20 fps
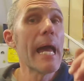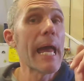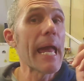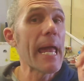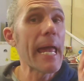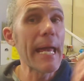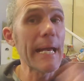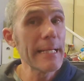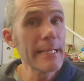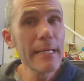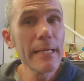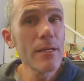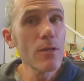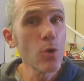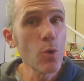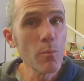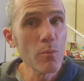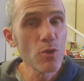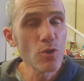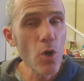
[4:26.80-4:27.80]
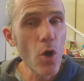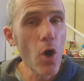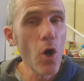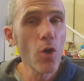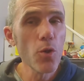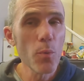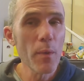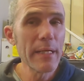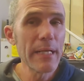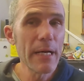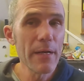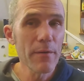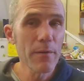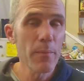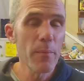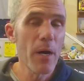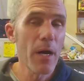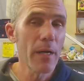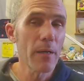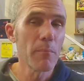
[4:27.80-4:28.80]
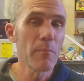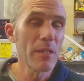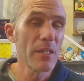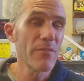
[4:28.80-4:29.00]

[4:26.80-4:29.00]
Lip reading: and get it almost all the way down to the bottom,